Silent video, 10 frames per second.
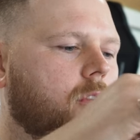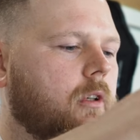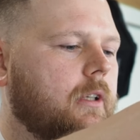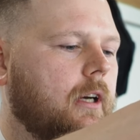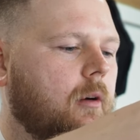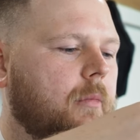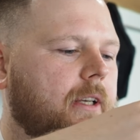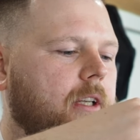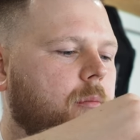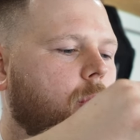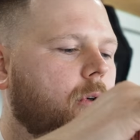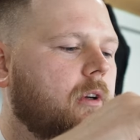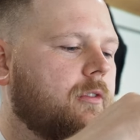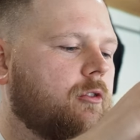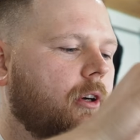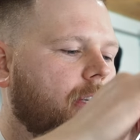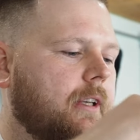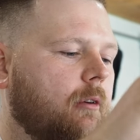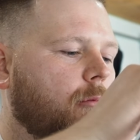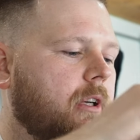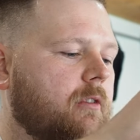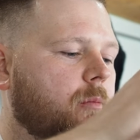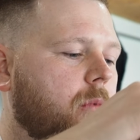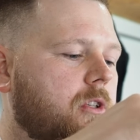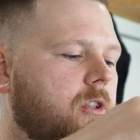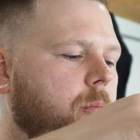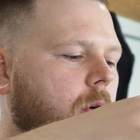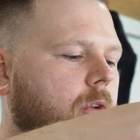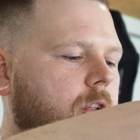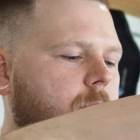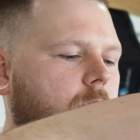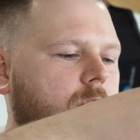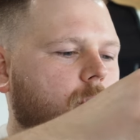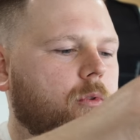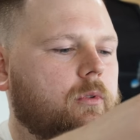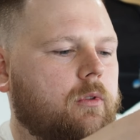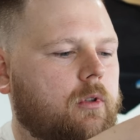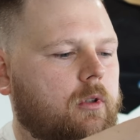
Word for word: So yeah, I'm making a point of trying to get rid of as much of the blonde as possible